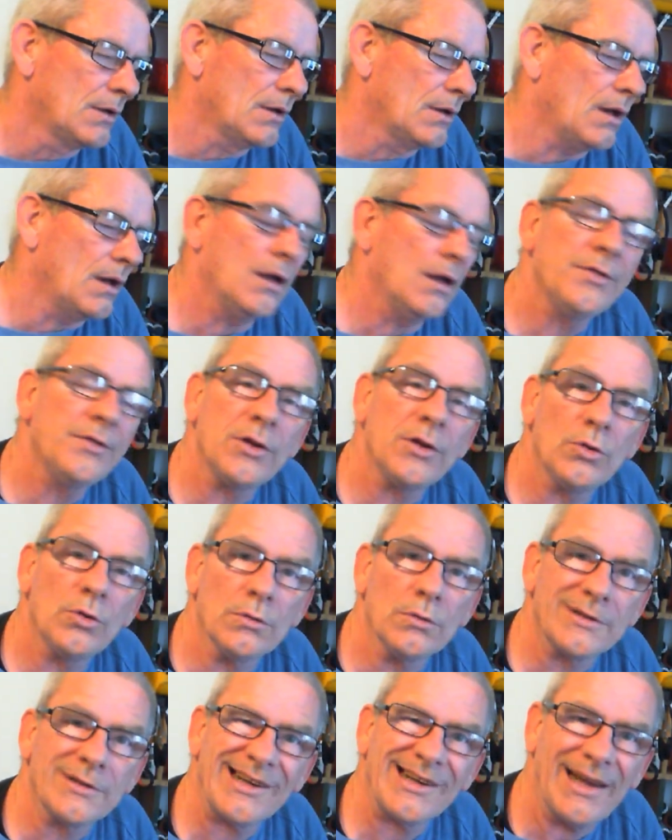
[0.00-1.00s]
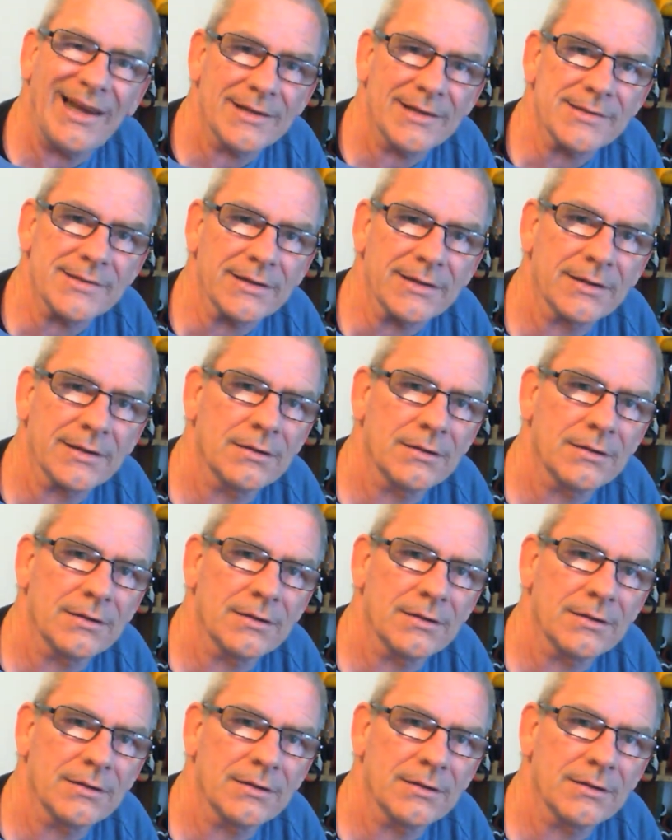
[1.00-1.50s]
on the old classic